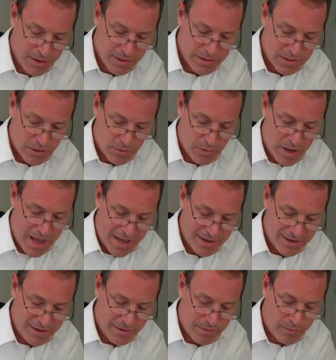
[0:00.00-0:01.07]
So
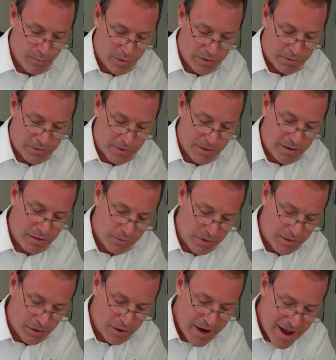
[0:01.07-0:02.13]
with the 33
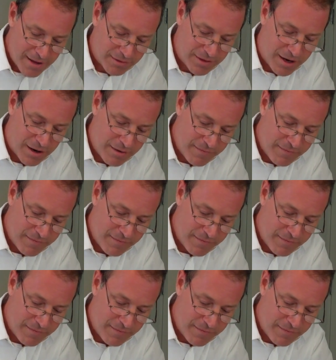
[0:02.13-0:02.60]
that are out there,